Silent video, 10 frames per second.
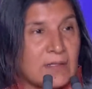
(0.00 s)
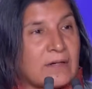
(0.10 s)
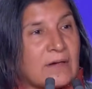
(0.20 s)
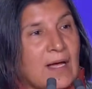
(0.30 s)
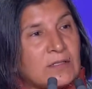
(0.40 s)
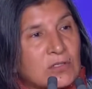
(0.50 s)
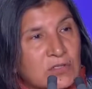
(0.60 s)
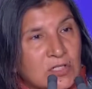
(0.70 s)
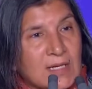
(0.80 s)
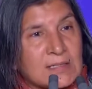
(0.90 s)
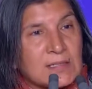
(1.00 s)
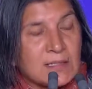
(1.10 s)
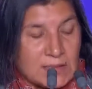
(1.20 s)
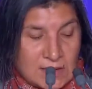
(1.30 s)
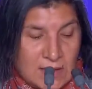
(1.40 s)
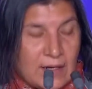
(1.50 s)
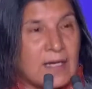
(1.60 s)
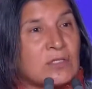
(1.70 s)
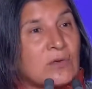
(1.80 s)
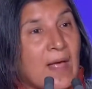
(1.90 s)
the right to justice, the
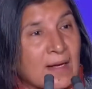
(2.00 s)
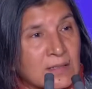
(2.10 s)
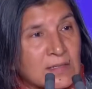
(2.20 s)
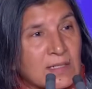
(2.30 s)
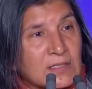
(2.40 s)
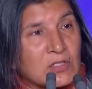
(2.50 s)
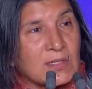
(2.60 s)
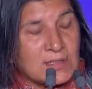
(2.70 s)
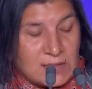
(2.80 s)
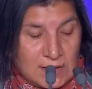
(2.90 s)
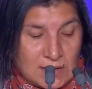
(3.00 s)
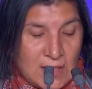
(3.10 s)
right to access justice.